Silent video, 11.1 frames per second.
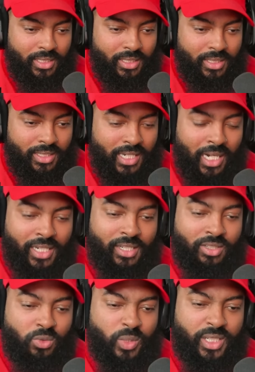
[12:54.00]
Zion
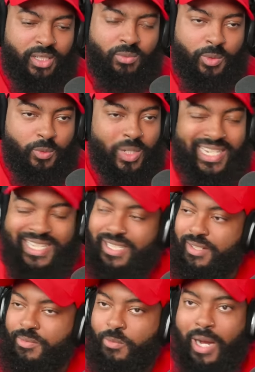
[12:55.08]
Quinn? What?
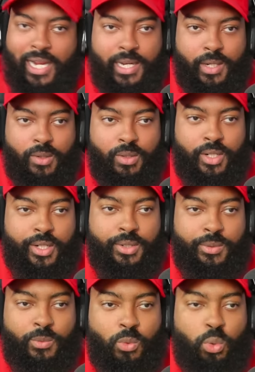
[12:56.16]
Why?
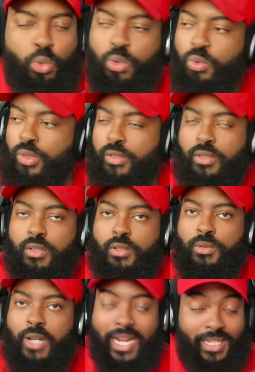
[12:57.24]
Who?
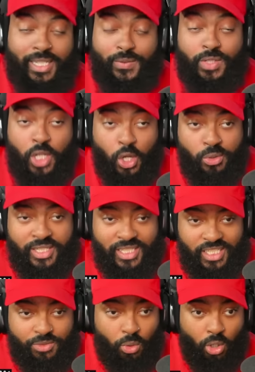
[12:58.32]
I didn't even know
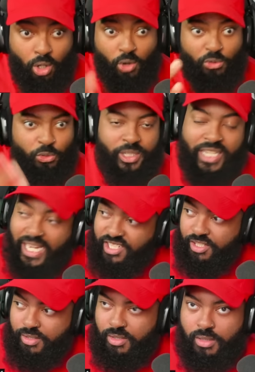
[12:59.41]
these were all free
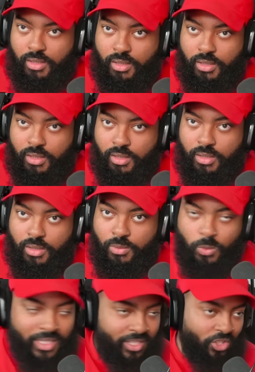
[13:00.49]
agents.
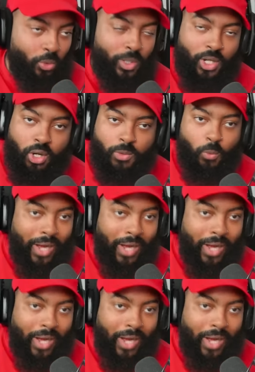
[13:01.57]
What is going on?